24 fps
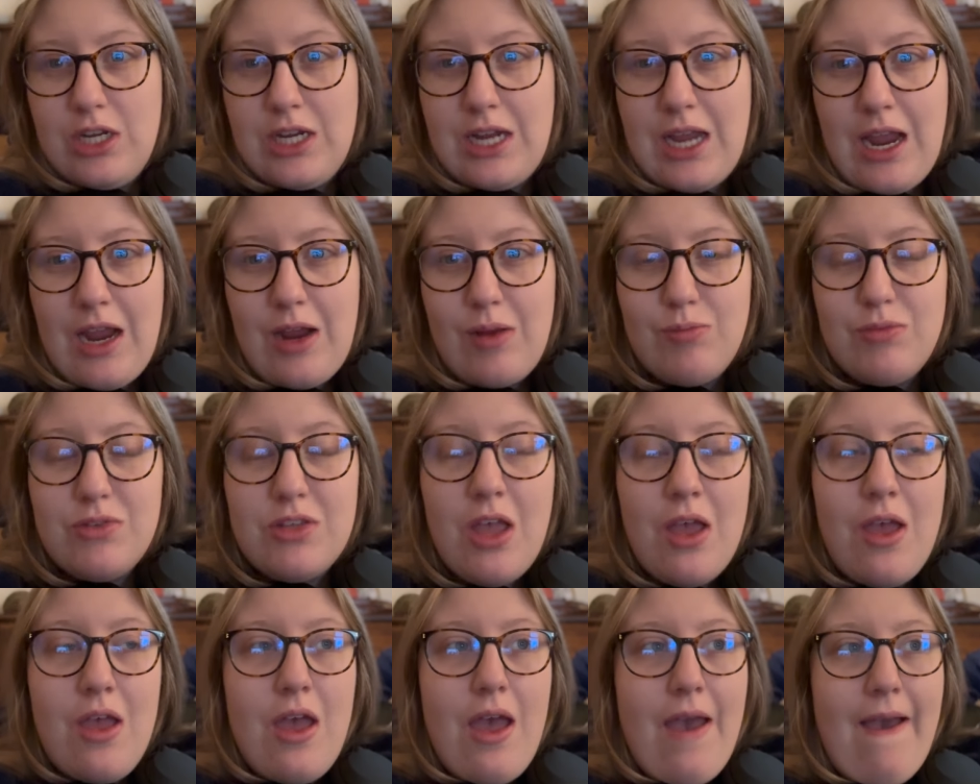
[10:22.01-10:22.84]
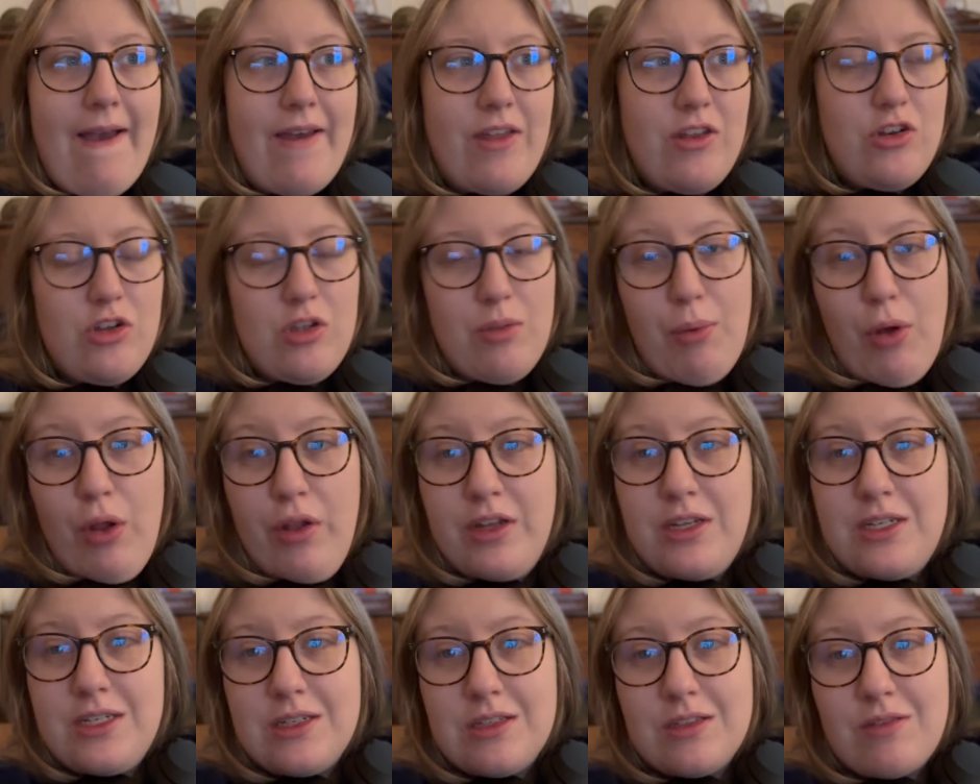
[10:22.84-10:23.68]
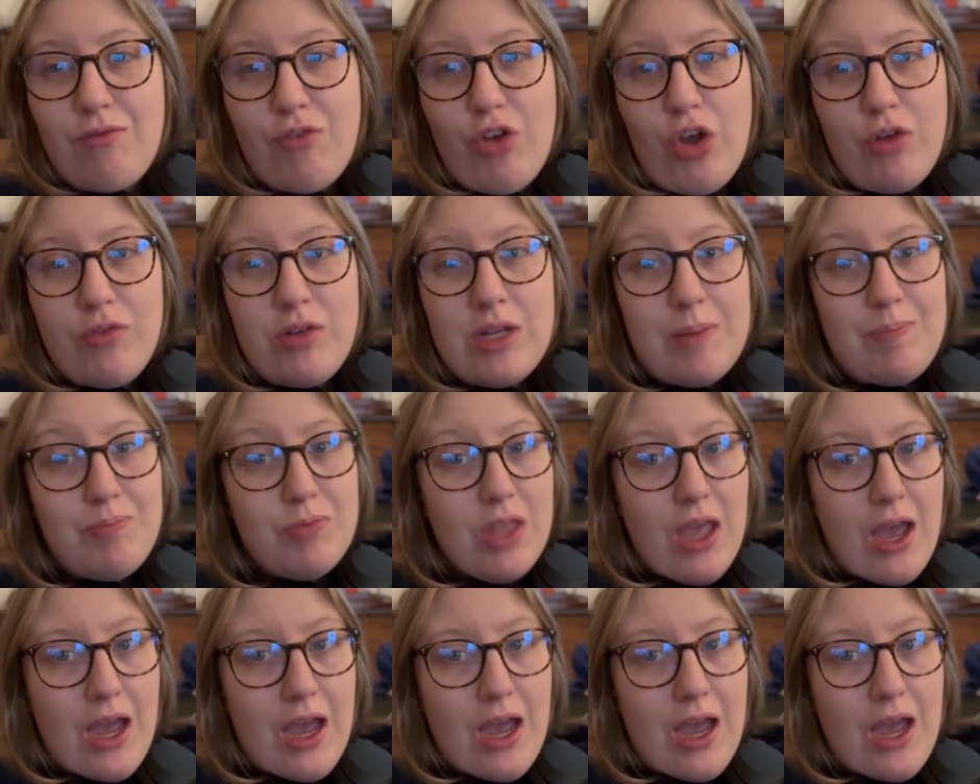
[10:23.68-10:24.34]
Games and the politics involved.